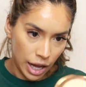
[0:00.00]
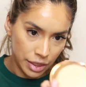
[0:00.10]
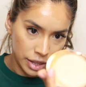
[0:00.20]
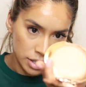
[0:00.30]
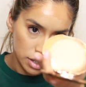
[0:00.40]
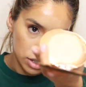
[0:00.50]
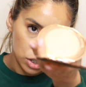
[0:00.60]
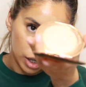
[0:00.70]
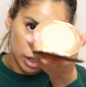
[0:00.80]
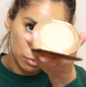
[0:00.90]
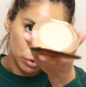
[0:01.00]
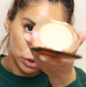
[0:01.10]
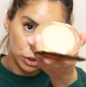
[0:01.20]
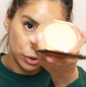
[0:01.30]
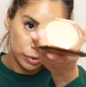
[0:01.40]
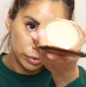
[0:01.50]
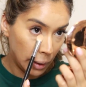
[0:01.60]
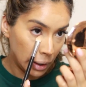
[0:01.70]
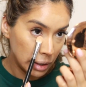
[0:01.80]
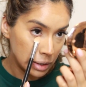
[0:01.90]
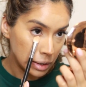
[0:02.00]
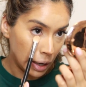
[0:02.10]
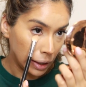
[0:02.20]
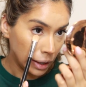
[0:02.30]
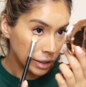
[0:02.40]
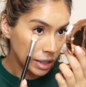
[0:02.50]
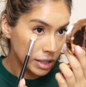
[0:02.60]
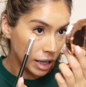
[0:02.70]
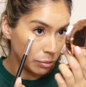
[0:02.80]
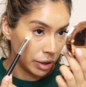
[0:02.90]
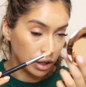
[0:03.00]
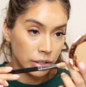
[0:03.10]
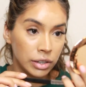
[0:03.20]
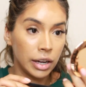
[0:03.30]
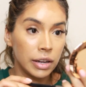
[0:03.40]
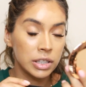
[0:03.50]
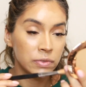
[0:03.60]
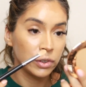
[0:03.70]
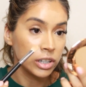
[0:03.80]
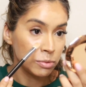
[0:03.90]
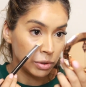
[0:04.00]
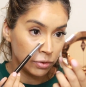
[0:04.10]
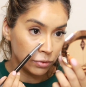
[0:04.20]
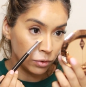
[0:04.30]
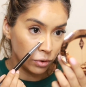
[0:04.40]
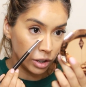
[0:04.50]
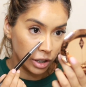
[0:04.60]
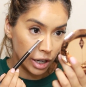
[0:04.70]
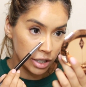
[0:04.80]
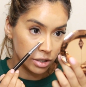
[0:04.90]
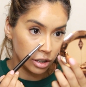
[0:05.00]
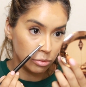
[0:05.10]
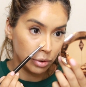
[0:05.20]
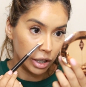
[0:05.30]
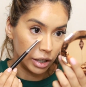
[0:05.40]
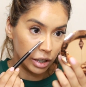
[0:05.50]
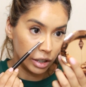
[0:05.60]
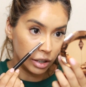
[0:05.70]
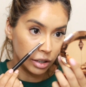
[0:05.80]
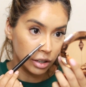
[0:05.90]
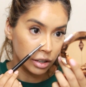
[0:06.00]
I think this is in shade number 2. And I like to set my under eyes first before I start baking.